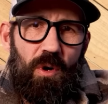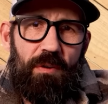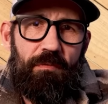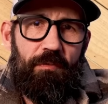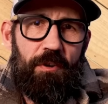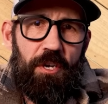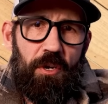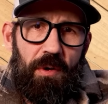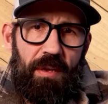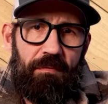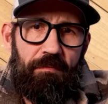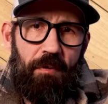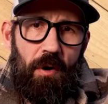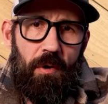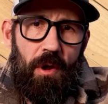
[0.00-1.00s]
wood for doing
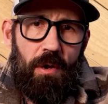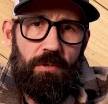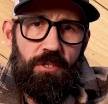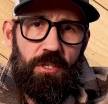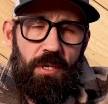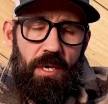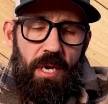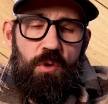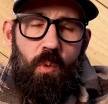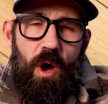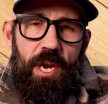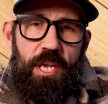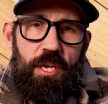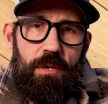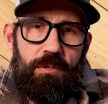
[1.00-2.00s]
photos. You
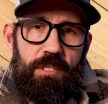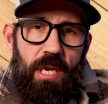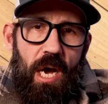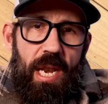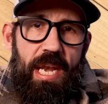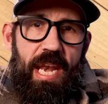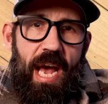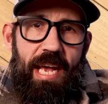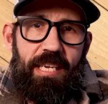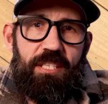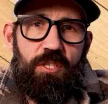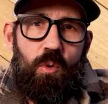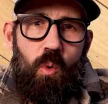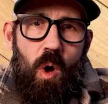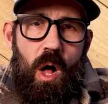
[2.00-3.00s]
want to use a
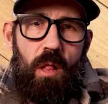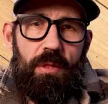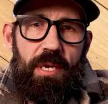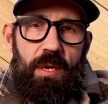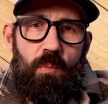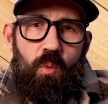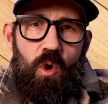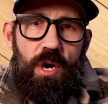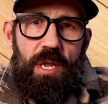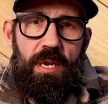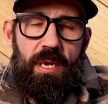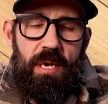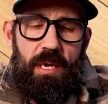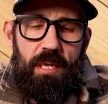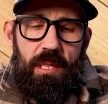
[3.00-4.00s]
nice quality
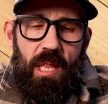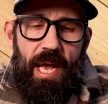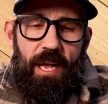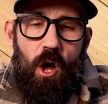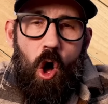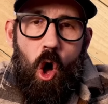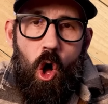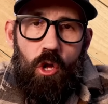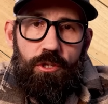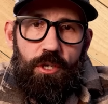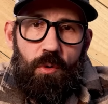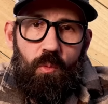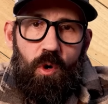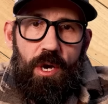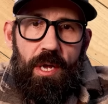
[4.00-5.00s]
wood like
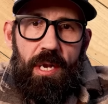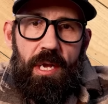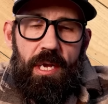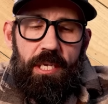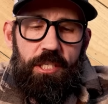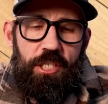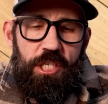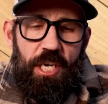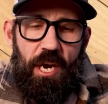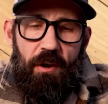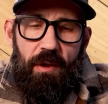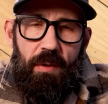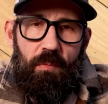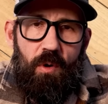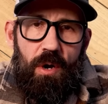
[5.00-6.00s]
alder wood,
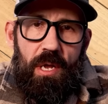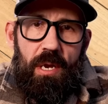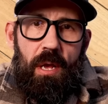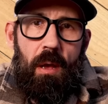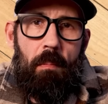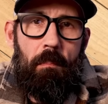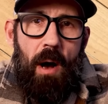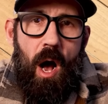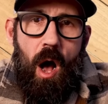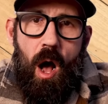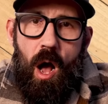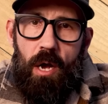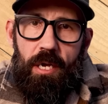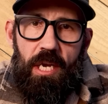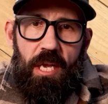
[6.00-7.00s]
cherry wood,
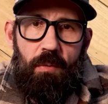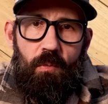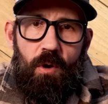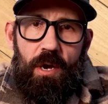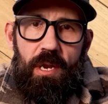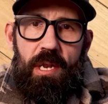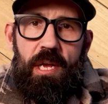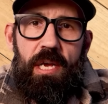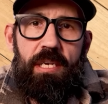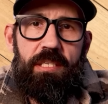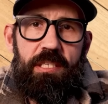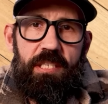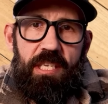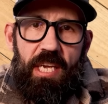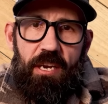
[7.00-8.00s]
mahogany wood,
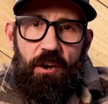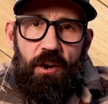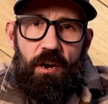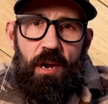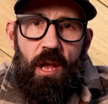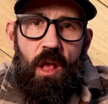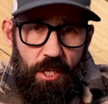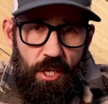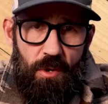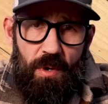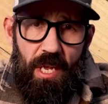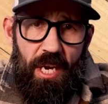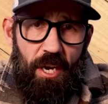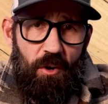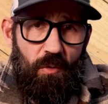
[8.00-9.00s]
cedar. You
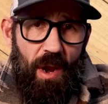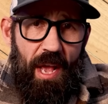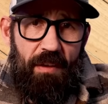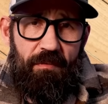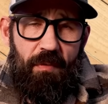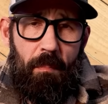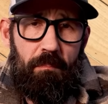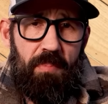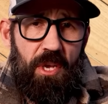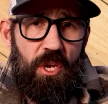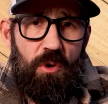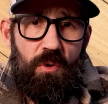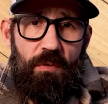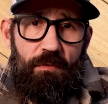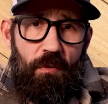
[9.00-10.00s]
can engrave
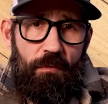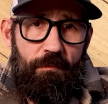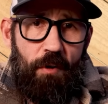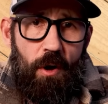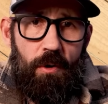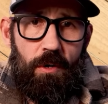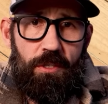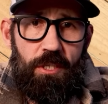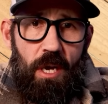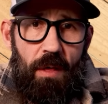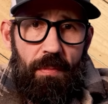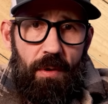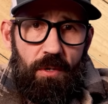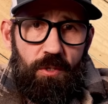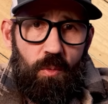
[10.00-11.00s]
beautiful photos
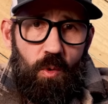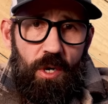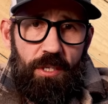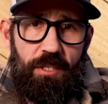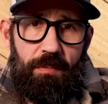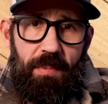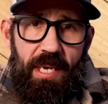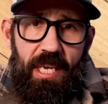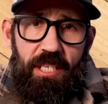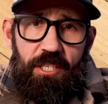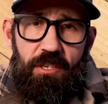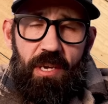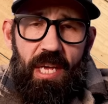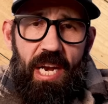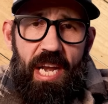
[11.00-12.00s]
on those woods
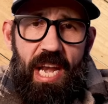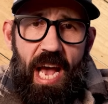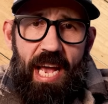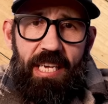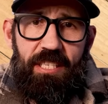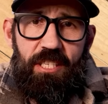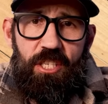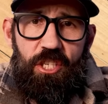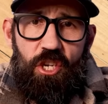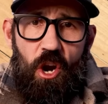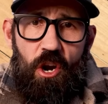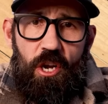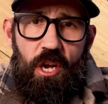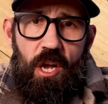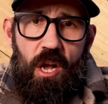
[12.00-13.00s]
because you get a nice
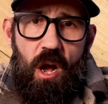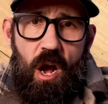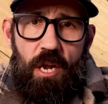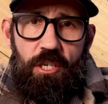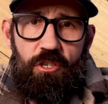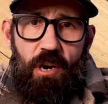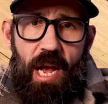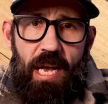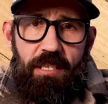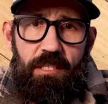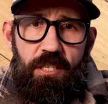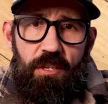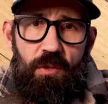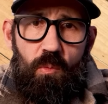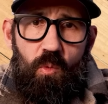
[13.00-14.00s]
dark
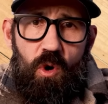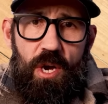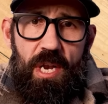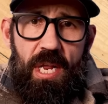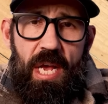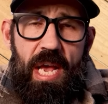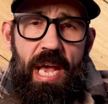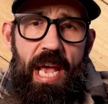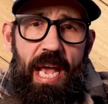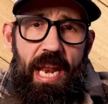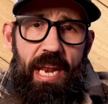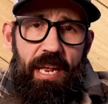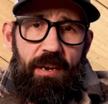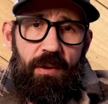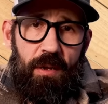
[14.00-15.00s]
contrast to the wood
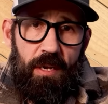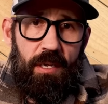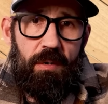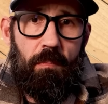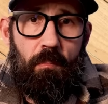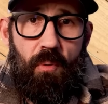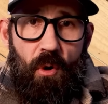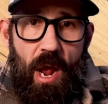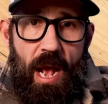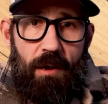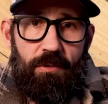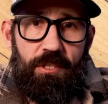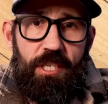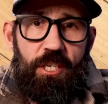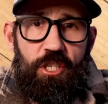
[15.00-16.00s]
and it
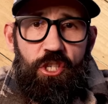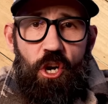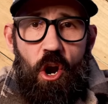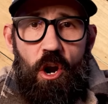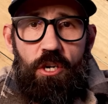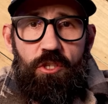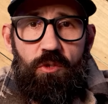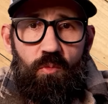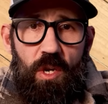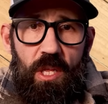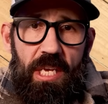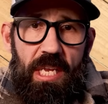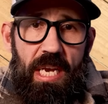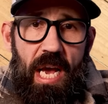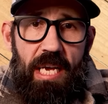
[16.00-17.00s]
browns and chars
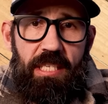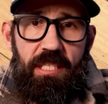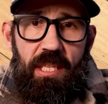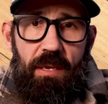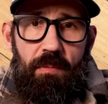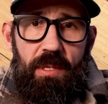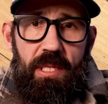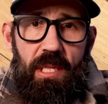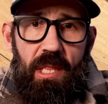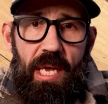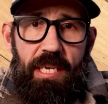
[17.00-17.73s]
really nicely with the